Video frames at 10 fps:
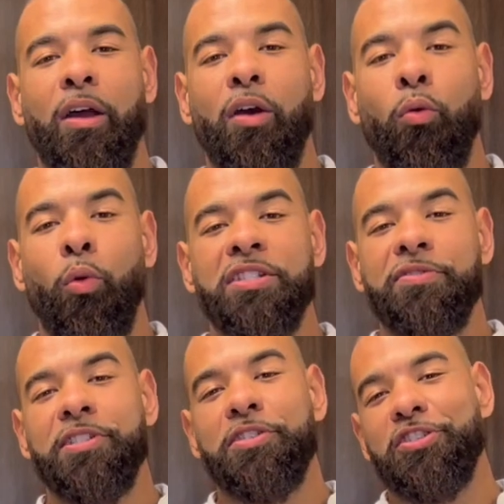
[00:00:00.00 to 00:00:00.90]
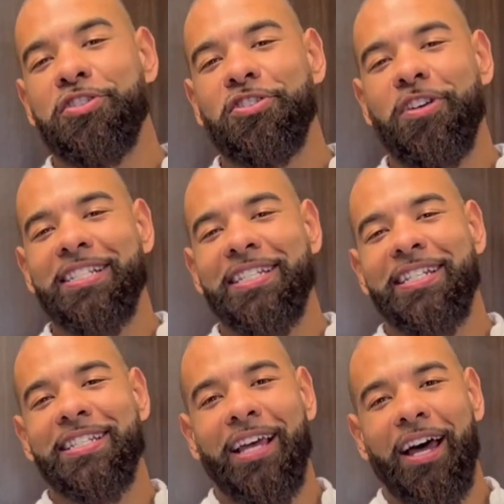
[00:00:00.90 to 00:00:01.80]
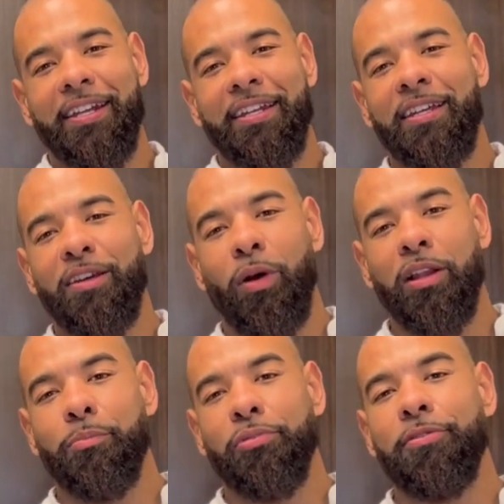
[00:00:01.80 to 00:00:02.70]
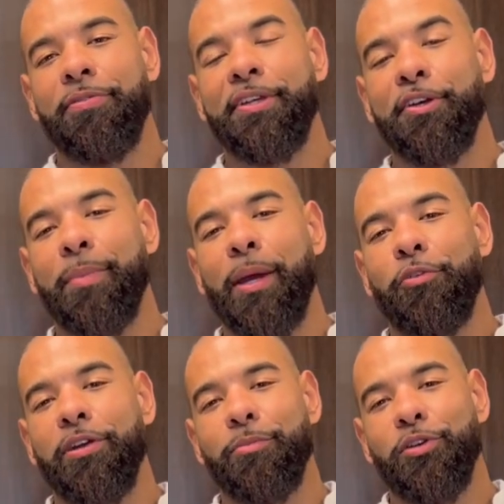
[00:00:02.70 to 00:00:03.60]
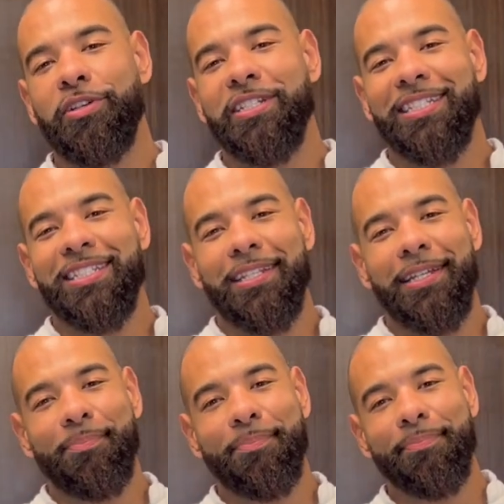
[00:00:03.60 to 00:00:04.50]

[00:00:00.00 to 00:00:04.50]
Want to reduce your stress and anxiety while improving your memory, mood, and sleep?